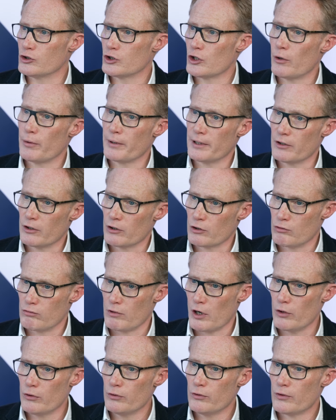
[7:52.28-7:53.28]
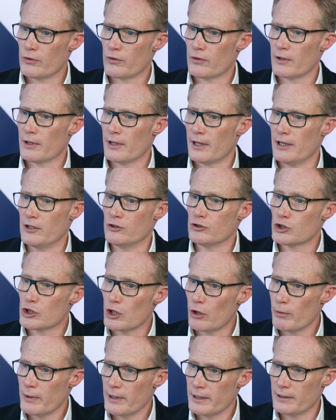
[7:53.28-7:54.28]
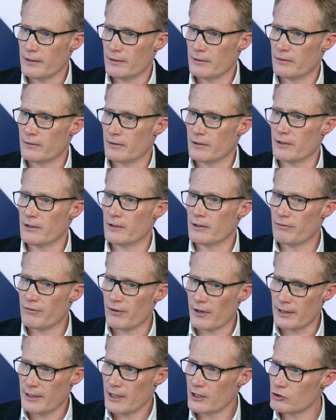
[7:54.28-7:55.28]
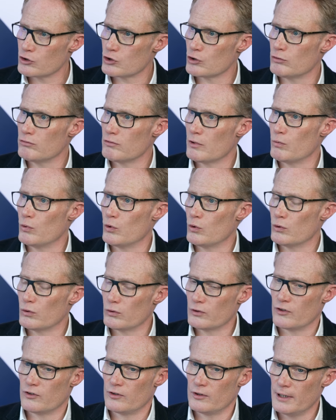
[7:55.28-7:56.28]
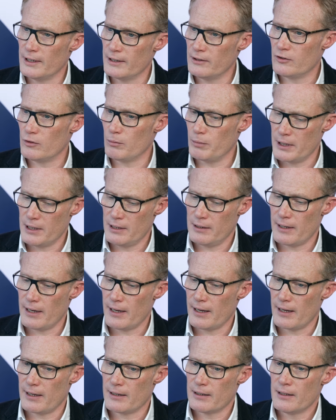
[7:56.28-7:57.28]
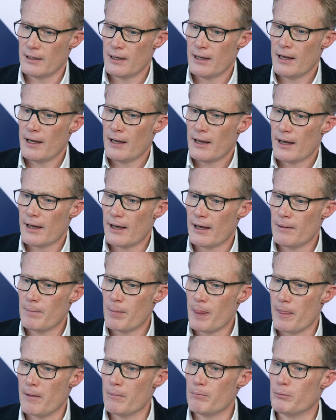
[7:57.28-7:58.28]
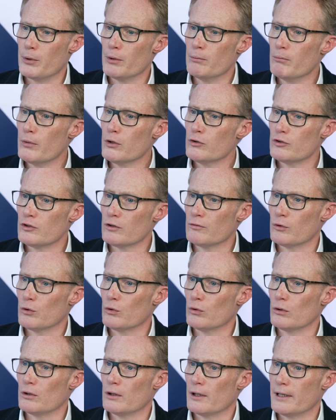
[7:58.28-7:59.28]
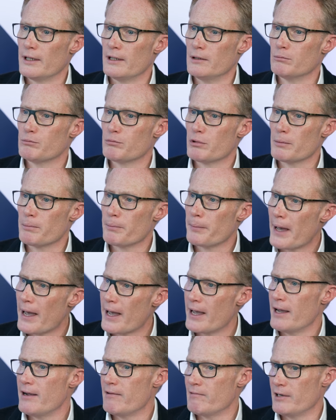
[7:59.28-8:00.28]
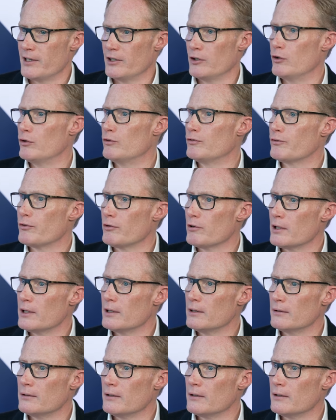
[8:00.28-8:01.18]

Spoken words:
showing the growth, in showing that the financial rewards need to be there, but most of all, in preparing you for a